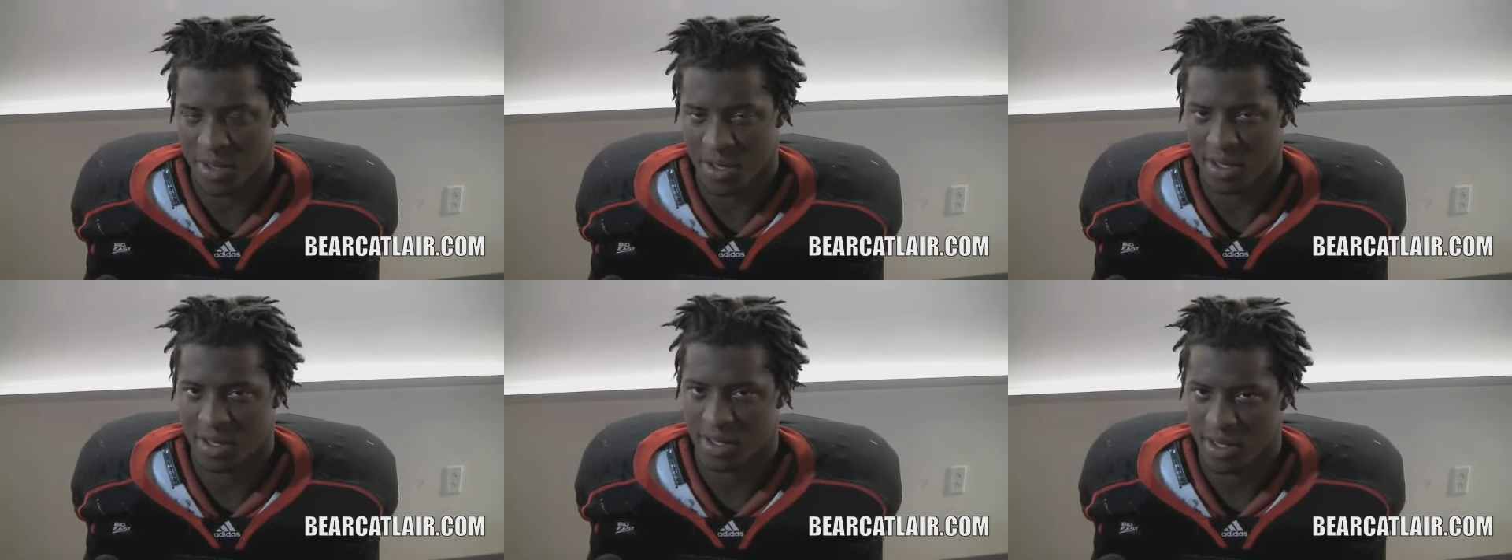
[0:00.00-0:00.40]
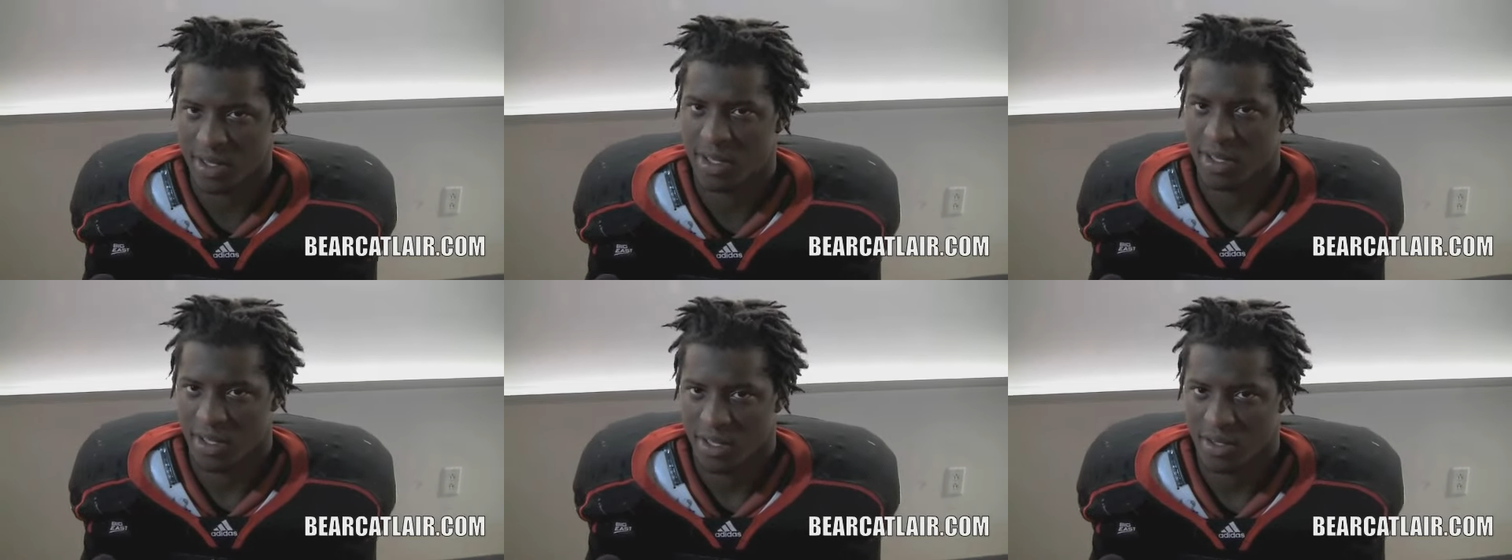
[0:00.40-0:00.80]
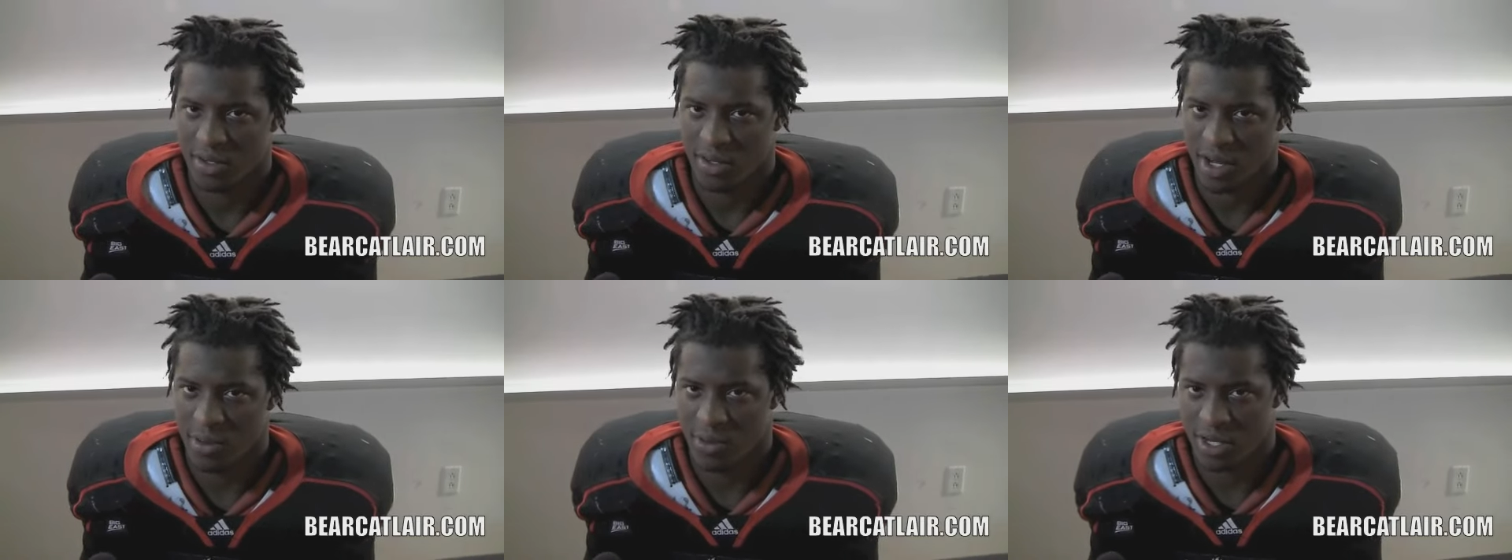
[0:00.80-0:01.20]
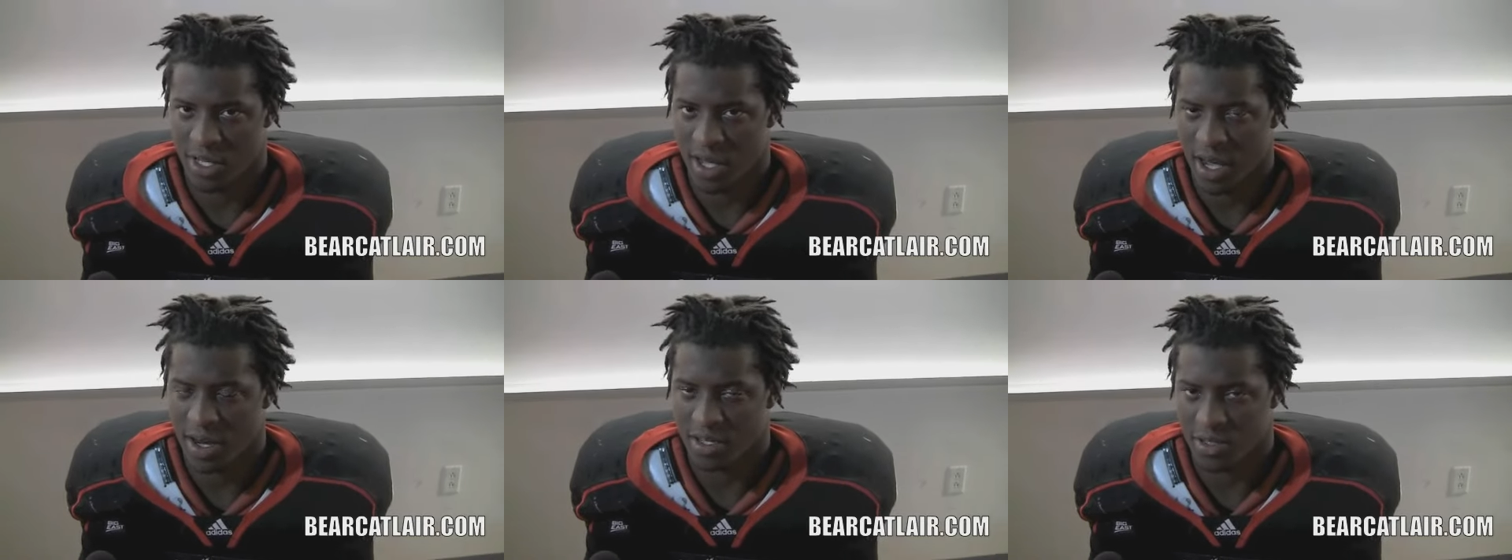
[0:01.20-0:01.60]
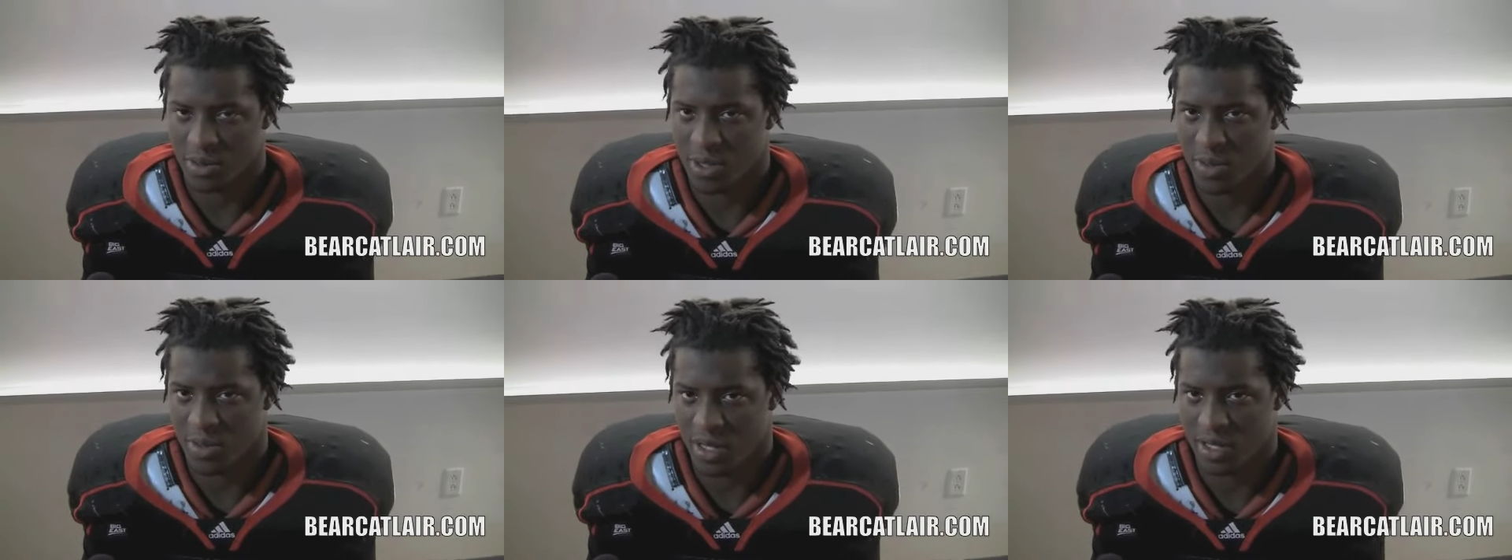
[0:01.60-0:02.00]
and, you know, they really got us to
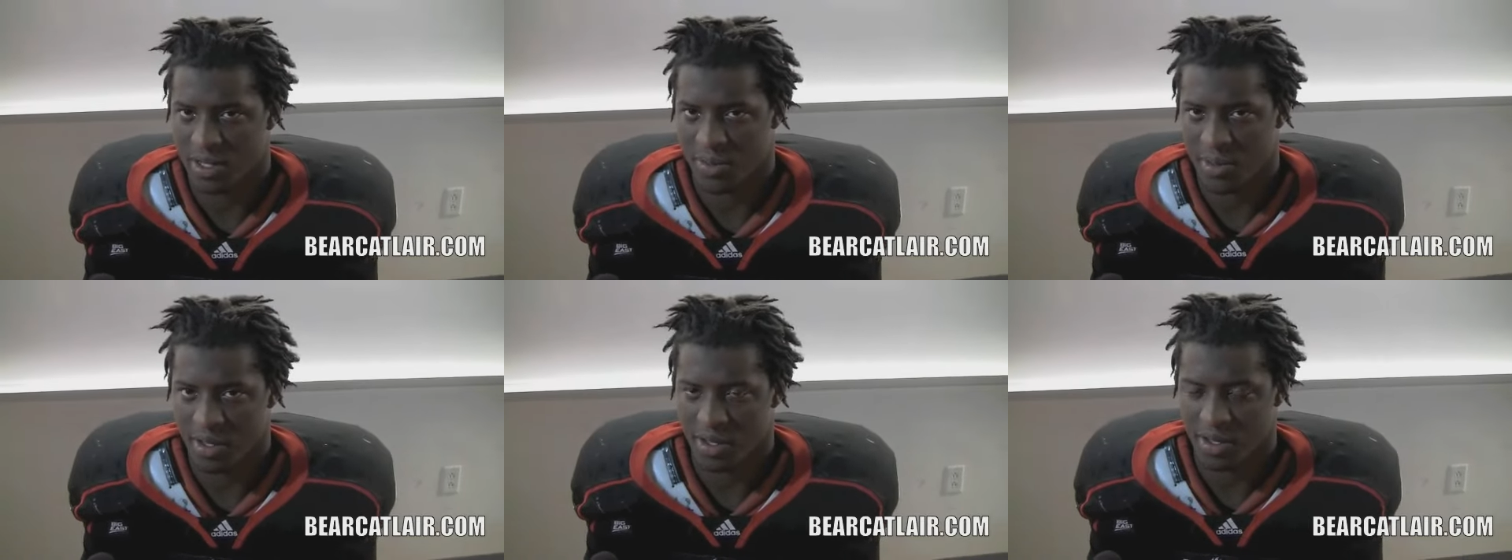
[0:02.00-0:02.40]
where we need to be.